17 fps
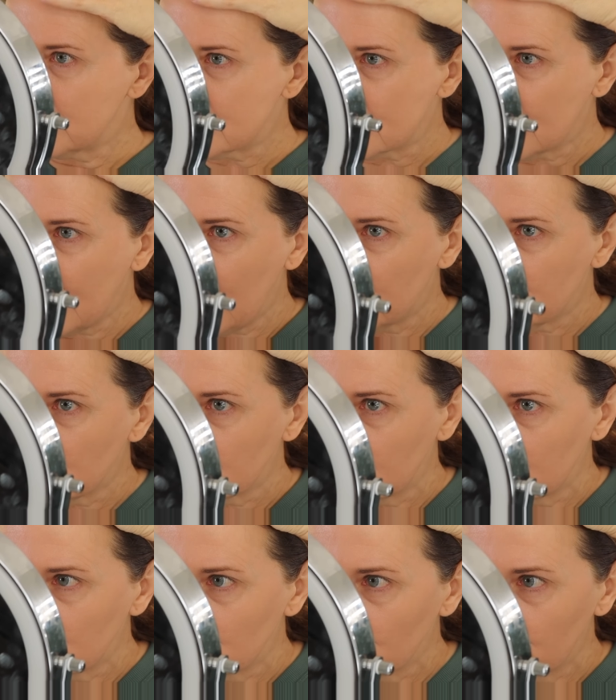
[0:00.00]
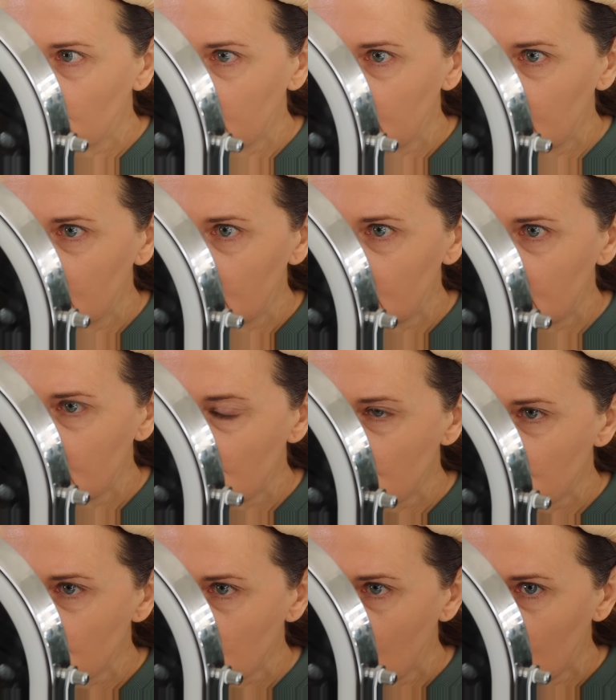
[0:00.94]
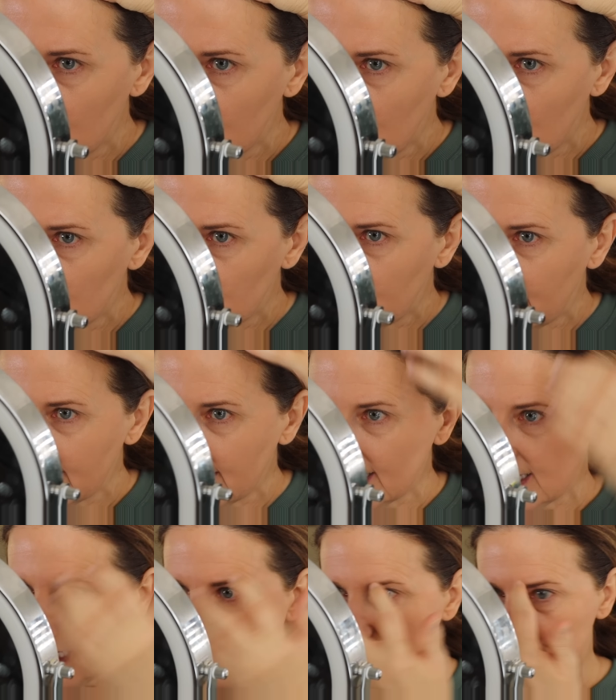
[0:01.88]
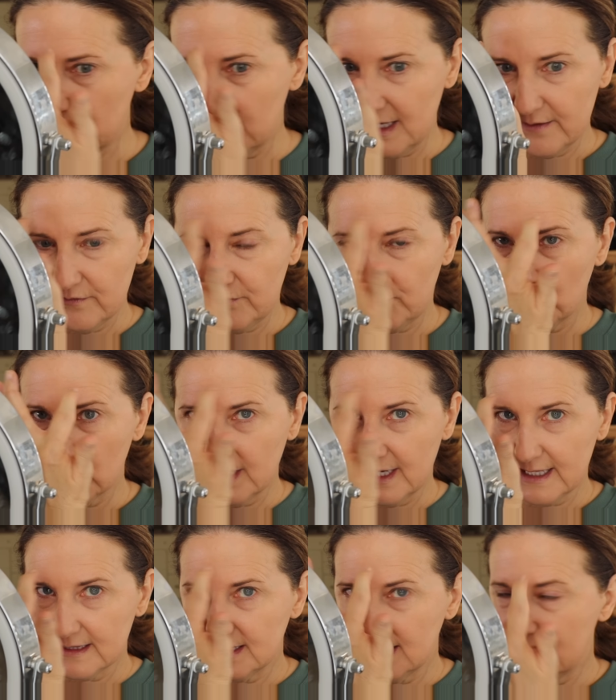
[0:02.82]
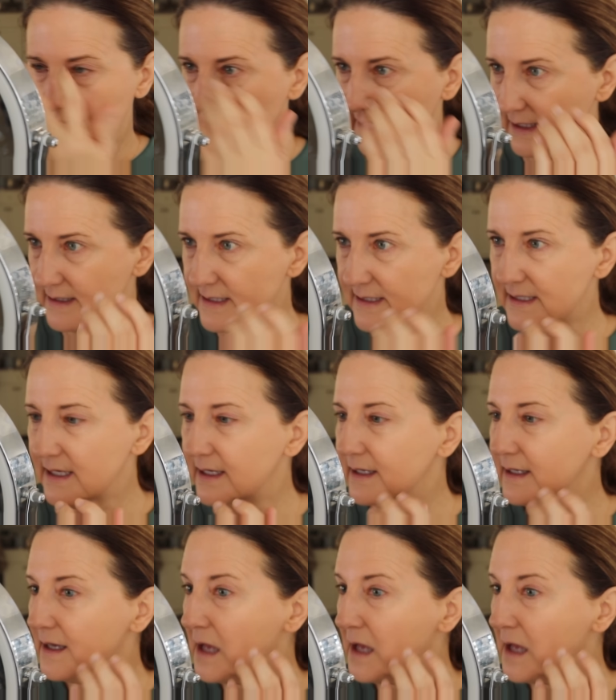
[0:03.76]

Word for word: It's gathering really strong already on my forehead lines